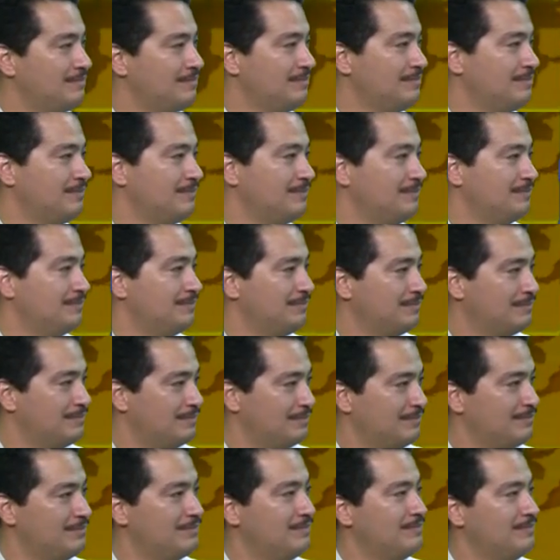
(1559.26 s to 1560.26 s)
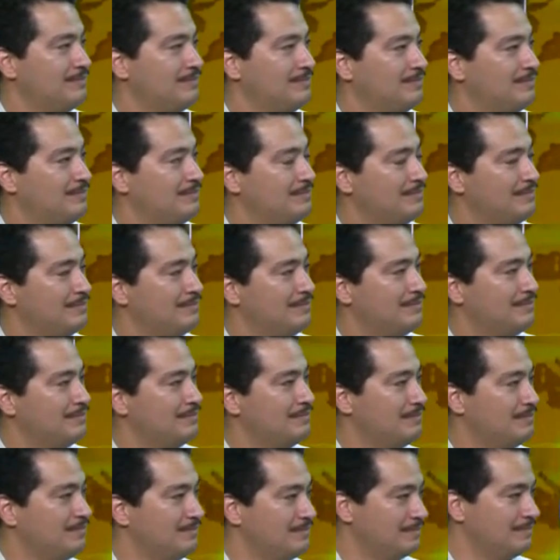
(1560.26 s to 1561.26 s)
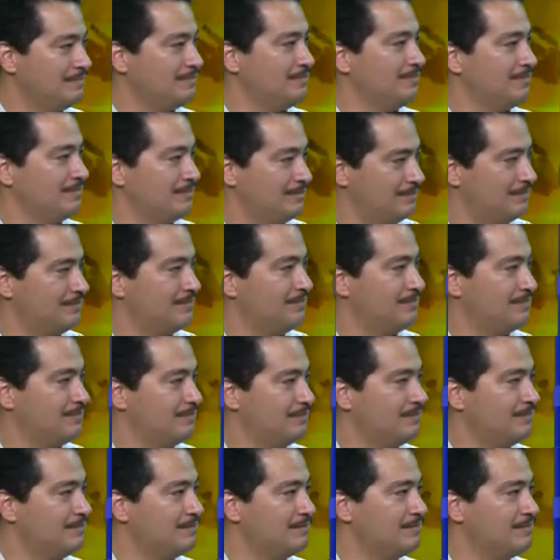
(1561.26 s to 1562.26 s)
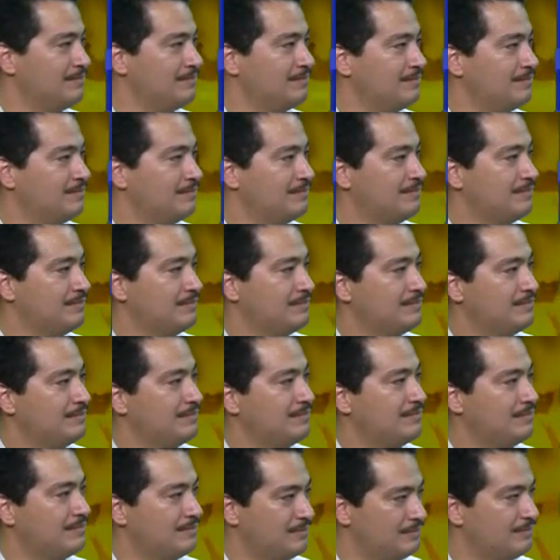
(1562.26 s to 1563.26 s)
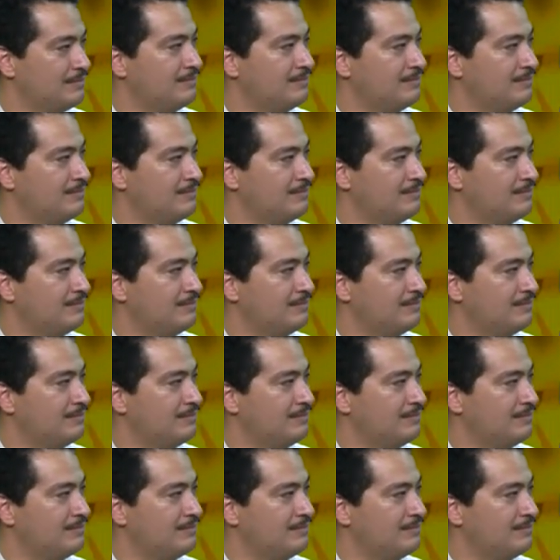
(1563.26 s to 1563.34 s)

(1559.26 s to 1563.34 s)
[no speech]